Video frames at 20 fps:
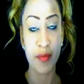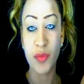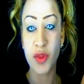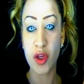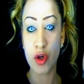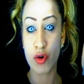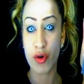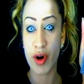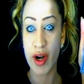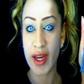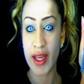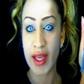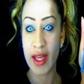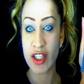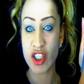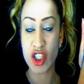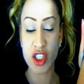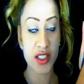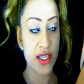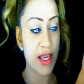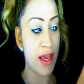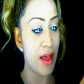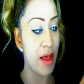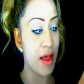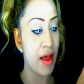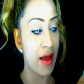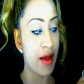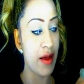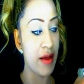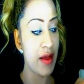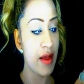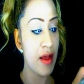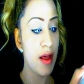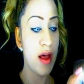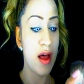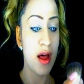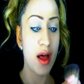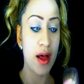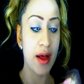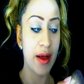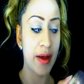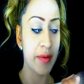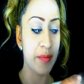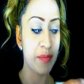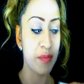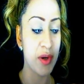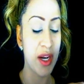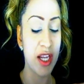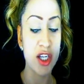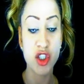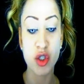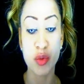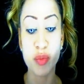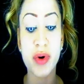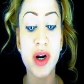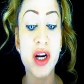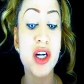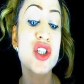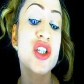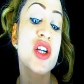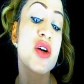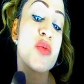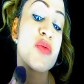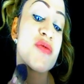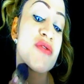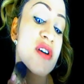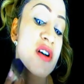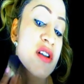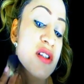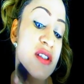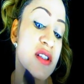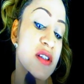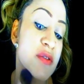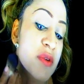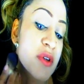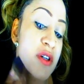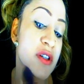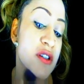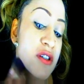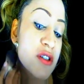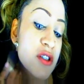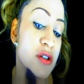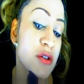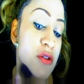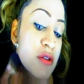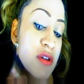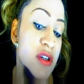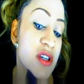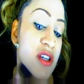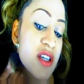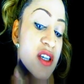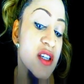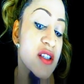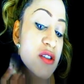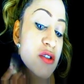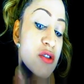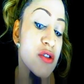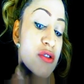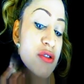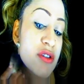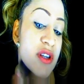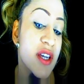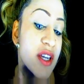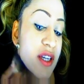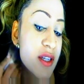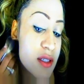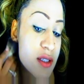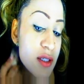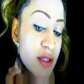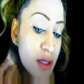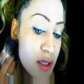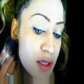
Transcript: grey and just get a blusher brush. And first thing we're going to do is create